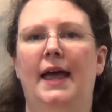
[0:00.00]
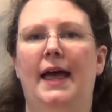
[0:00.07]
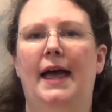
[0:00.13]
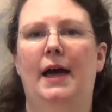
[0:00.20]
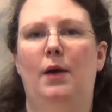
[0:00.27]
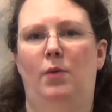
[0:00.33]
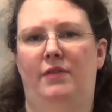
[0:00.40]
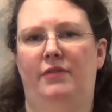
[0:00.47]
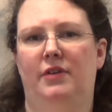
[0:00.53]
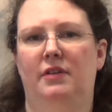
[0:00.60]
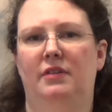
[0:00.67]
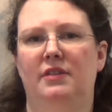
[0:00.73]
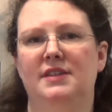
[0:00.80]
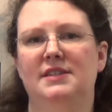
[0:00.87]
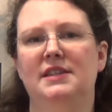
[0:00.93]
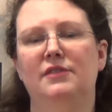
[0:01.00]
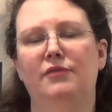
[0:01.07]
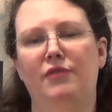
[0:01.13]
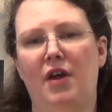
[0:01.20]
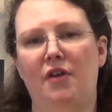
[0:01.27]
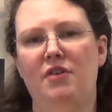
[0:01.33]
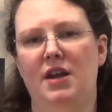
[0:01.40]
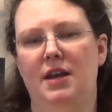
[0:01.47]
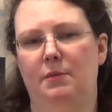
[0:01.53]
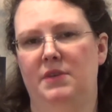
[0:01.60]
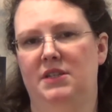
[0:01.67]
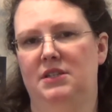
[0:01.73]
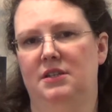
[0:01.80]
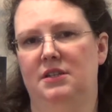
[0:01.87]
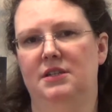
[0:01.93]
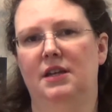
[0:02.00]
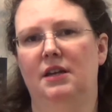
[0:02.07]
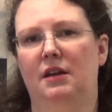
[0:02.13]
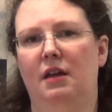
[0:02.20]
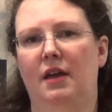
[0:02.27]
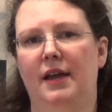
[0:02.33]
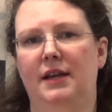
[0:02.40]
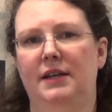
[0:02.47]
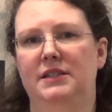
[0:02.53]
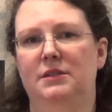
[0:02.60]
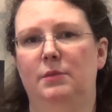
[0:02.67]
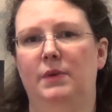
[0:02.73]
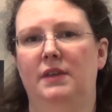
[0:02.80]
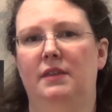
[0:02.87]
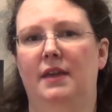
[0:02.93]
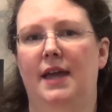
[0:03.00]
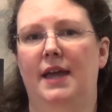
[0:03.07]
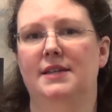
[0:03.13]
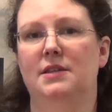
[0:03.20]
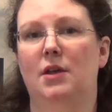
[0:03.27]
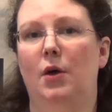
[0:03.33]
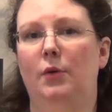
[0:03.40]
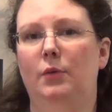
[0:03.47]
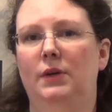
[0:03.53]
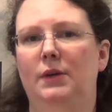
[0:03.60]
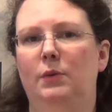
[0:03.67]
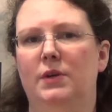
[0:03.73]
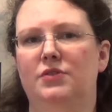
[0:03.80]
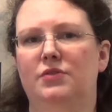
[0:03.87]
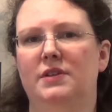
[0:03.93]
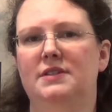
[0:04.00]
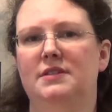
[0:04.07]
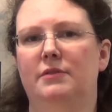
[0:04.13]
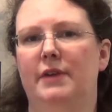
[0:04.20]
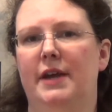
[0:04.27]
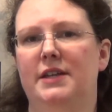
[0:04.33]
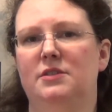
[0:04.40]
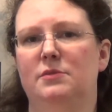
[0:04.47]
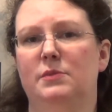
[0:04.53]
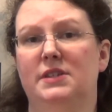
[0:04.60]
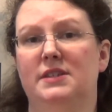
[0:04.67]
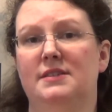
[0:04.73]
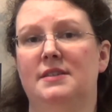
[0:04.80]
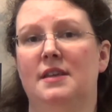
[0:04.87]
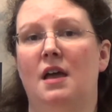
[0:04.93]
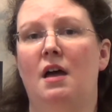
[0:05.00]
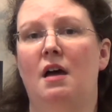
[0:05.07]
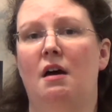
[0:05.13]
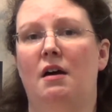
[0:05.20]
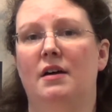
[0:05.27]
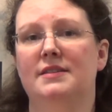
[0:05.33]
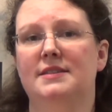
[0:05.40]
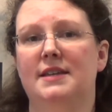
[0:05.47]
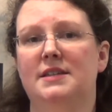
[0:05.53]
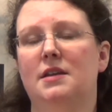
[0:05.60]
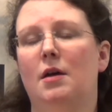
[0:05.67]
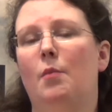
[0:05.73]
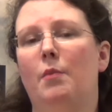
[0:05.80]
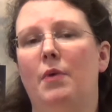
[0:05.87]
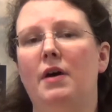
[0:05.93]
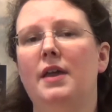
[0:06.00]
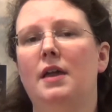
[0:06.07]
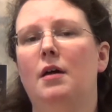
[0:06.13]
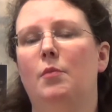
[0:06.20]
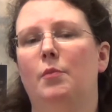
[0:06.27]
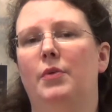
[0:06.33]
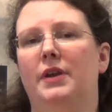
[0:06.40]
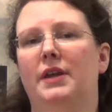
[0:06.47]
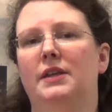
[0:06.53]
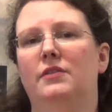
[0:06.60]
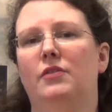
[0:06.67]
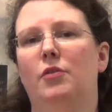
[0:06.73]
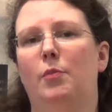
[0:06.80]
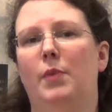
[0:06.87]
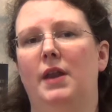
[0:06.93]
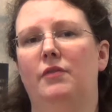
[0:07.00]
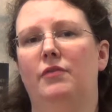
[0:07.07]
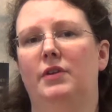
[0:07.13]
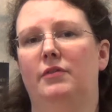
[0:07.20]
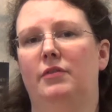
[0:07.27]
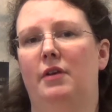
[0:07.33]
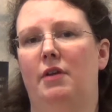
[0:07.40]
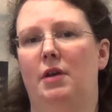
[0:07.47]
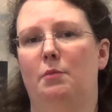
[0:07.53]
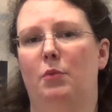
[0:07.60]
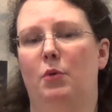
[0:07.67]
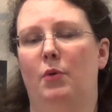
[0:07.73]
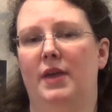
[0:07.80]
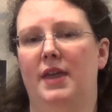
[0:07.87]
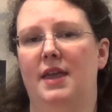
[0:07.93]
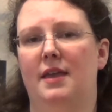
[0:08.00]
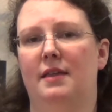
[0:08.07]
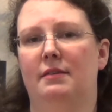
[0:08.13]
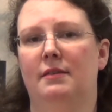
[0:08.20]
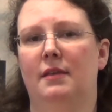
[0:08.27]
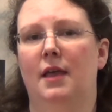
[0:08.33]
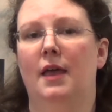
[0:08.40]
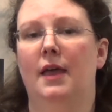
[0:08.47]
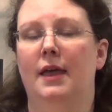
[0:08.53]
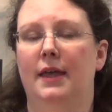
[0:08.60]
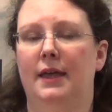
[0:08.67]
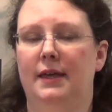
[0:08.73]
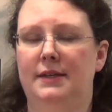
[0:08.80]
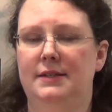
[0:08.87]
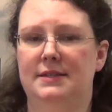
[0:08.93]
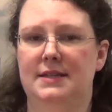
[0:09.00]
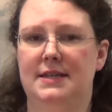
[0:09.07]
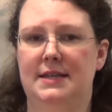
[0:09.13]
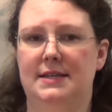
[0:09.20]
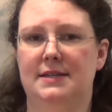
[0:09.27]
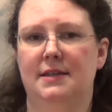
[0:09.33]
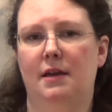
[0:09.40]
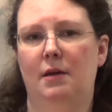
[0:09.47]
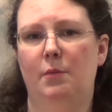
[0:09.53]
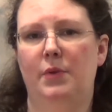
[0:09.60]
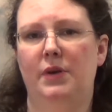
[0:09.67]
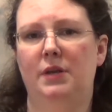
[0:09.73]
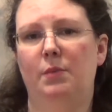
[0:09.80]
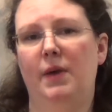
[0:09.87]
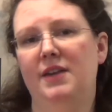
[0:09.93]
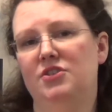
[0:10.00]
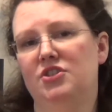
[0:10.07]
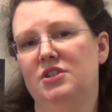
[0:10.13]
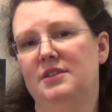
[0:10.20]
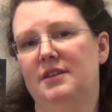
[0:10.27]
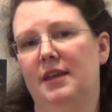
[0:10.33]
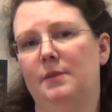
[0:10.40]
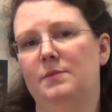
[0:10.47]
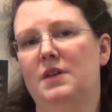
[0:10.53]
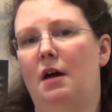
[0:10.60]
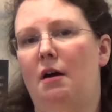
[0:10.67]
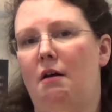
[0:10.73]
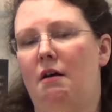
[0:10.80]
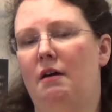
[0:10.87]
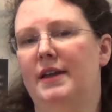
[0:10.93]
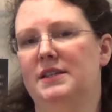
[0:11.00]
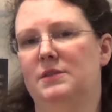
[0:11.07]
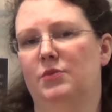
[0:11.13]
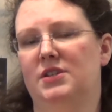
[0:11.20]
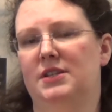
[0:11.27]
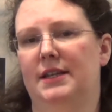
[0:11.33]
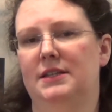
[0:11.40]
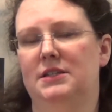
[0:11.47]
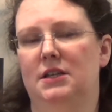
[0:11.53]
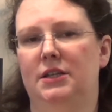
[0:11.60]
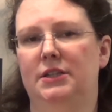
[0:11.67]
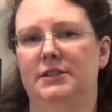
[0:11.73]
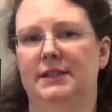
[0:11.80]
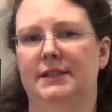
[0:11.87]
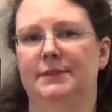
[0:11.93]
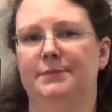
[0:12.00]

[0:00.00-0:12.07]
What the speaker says: However, this is very limited and likely to be the case only where trust arrangements are set up by companies for the benefit of their employees. Indeed, company pension schemes are expressly excluded.